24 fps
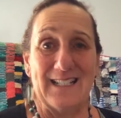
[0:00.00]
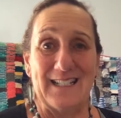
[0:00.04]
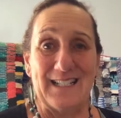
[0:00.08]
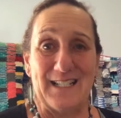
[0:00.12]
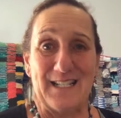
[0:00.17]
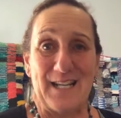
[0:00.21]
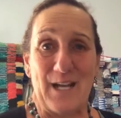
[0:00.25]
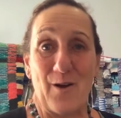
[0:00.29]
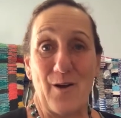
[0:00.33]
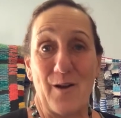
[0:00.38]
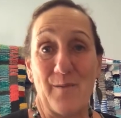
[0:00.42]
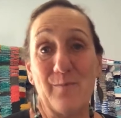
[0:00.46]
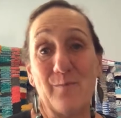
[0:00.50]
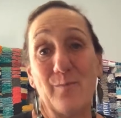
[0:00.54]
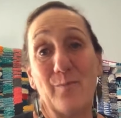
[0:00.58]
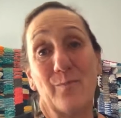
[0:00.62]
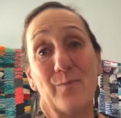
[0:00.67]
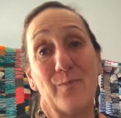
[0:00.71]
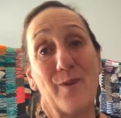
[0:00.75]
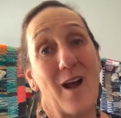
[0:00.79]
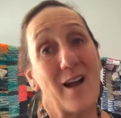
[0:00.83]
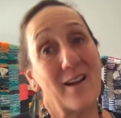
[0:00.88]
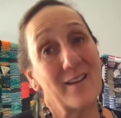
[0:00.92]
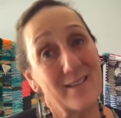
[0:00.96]
Now I'm
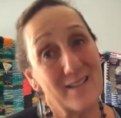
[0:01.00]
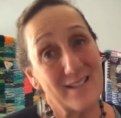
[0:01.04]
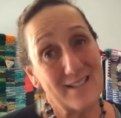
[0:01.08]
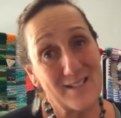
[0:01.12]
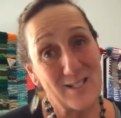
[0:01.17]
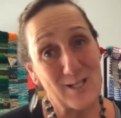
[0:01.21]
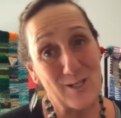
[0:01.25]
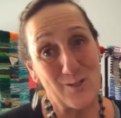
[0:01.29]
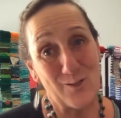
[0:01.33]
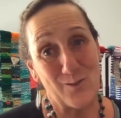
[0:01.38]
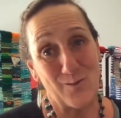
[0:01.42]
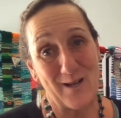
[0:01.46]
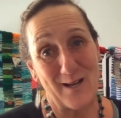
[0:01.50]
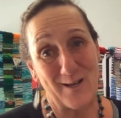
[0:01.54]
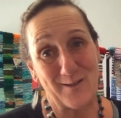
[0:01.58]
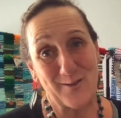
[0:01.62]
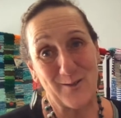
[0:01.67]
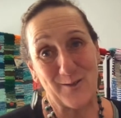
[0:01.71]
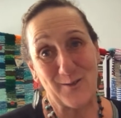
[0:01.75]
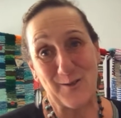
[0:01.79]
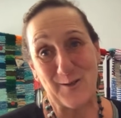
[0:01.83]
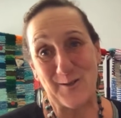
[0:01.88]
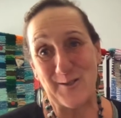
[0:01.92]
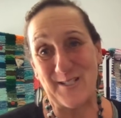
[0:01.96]
not going to teach you how to
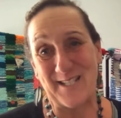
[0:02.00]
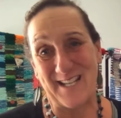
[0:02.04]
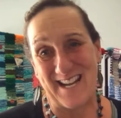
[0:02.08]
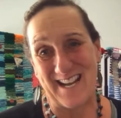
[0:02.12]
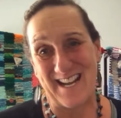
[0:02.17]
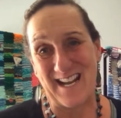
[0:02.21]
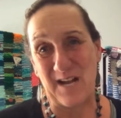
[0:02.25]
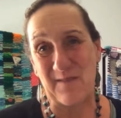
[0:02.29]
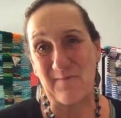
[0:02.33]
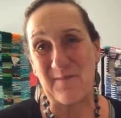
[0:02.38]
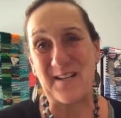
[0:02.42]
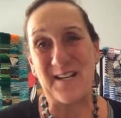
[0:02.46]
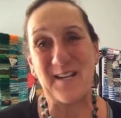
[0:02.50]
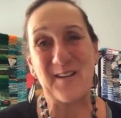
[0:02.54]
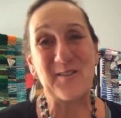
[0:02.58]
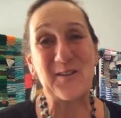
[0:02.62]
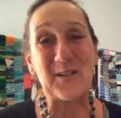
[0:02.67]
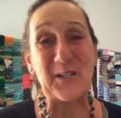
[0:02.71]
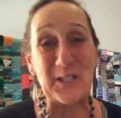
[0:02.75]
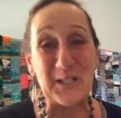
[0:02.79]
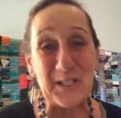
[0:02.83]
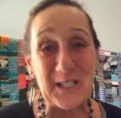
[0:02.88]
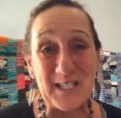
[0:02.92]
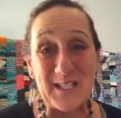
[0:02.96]
crochet. I'm going to
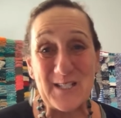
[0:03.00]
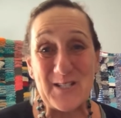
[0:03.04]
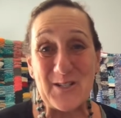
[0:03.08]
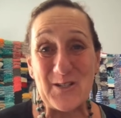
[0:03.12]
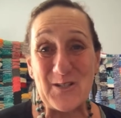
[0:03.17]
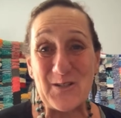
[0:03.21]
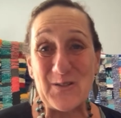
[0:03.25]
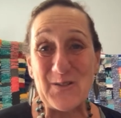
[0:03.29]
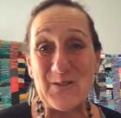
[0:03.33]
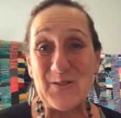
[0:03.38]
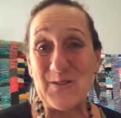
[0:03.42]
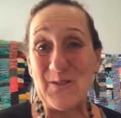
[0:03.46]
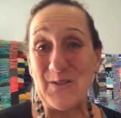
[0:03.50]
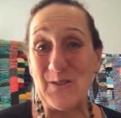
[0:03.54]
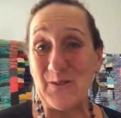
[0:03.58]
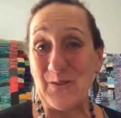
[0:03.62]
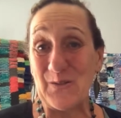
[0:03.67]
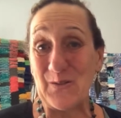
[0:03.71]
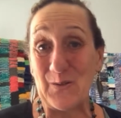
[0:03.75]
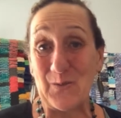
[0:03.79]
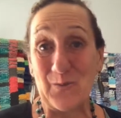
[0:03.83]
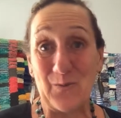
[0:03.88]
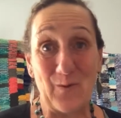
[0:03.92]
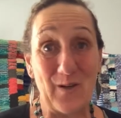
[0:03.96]
encourage you
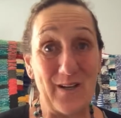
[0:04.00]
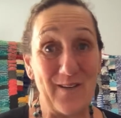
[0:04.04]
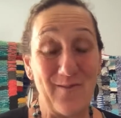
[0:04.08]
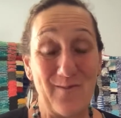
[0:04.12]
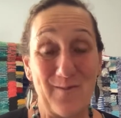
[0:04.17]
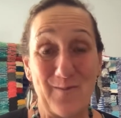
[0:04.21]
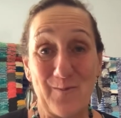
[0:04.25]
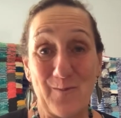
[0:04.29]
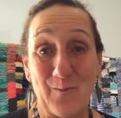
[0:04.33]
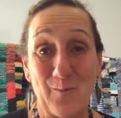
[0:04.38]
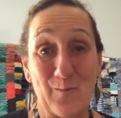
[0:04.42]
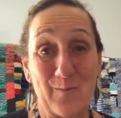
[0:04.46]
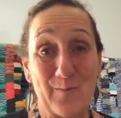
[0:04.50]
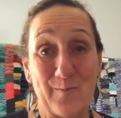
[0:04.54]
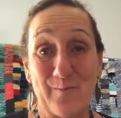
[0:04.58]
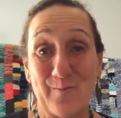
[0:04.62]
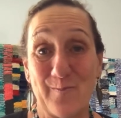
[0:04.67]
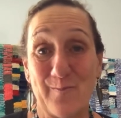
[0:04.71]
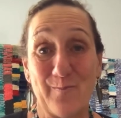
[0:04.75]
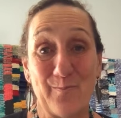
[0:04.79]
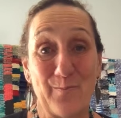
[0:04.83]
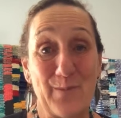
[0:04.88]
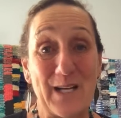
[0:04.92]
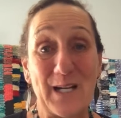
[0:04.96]
to
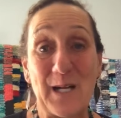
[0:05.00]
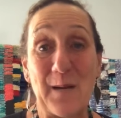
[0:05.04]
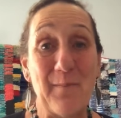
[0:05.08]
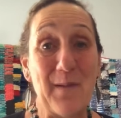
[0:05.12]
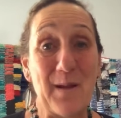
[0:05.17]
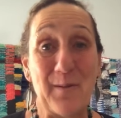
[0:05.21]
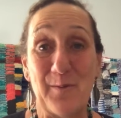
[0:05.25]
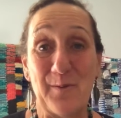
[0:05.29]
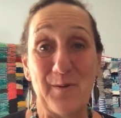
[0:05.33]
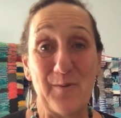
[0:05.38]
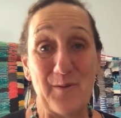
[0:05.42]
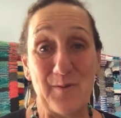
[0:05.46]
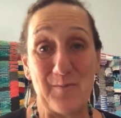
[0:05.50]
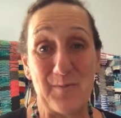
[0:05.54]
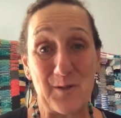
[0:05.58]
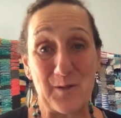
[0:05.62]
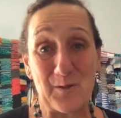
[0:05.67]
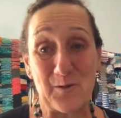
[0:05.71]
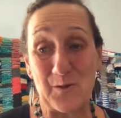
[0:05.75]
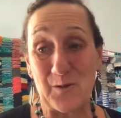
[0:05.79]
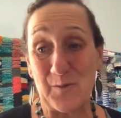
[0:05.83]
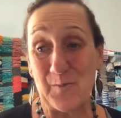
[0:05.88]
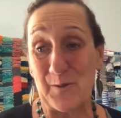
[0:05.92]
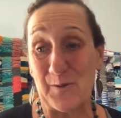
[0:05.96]
pick a member from your
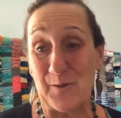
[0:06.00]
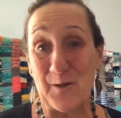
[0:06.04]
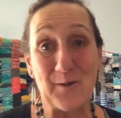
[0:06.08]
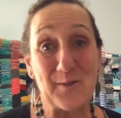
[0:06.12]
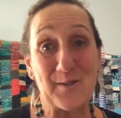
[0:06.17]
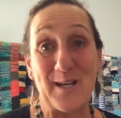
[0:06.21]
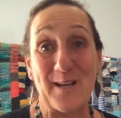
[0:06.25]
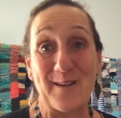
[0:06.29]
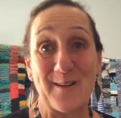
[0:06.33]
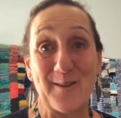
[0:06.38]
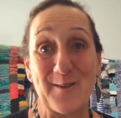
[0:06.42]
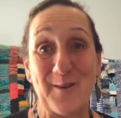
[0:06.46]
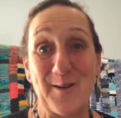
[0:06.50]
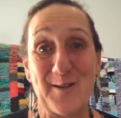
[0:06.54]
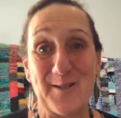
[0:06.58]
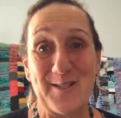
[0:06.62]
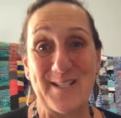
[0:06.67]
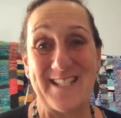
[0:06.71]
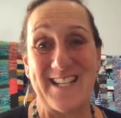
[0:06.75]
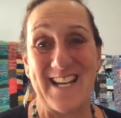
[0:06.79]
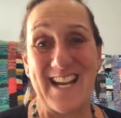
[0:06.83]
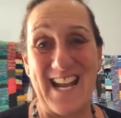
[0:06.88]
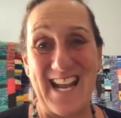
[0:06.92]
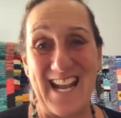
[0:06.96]
group who knows how to
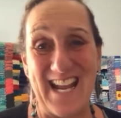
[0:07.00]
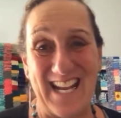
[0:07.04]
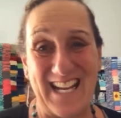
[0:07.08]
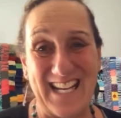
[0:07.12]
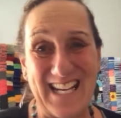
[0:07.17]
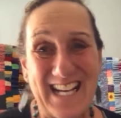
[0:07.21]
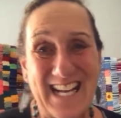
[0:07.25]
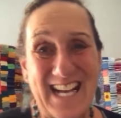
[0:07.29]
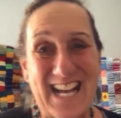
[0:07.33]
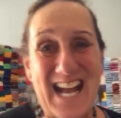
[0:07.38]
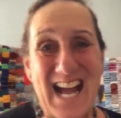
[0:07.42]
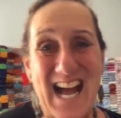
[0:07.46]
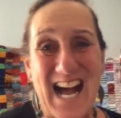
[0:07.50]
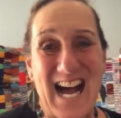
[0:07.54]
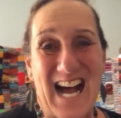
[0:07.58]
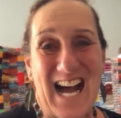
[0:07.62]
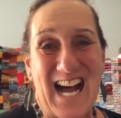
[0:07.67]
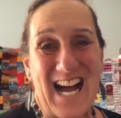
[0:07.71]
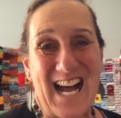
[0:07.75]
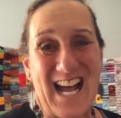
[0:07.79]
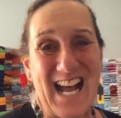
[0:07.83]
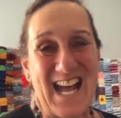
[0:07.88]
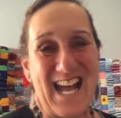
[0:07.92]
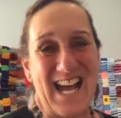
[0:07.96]
crochet
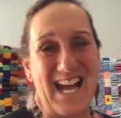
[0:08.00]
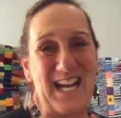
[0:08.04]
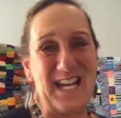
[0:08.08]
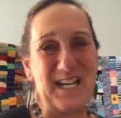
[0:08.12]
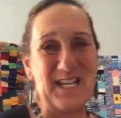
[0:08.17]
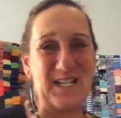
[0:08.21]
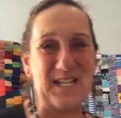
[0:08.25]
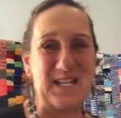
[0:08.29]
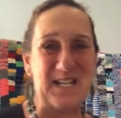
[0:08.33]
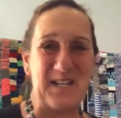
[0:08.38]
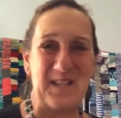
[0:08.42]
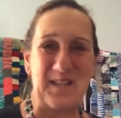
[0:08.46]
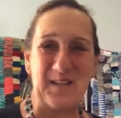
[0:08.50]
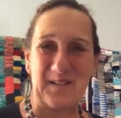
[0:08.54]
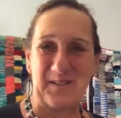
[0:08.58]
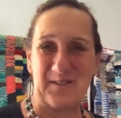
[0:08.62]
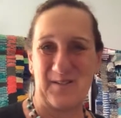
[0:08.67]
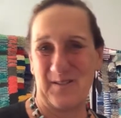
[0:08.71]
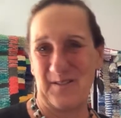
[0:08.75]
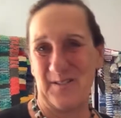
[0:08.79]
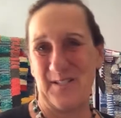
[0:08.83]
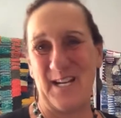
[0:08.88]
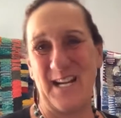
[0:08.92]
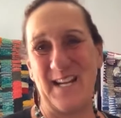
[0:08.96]
and either
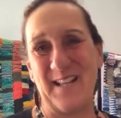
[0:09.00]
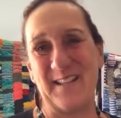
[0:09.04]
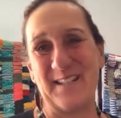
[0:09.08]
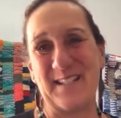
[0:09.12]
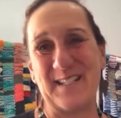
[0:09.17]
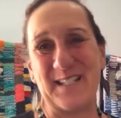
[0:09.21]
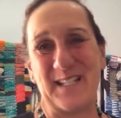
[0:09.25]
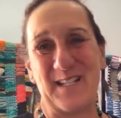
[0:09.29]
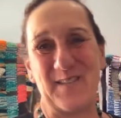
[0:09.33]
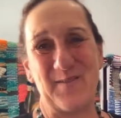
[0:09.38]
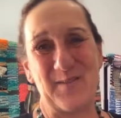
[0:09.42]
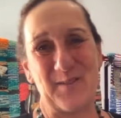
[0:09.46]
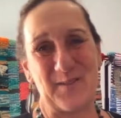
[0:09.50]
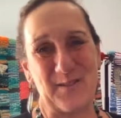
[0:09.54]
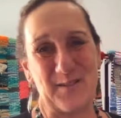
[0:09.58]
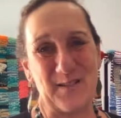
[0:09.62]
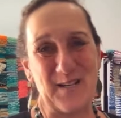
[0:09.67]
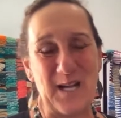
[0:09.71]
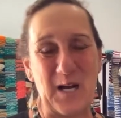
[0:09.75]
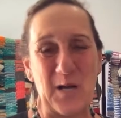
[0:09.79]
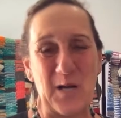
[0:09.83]
crochet the sleeves or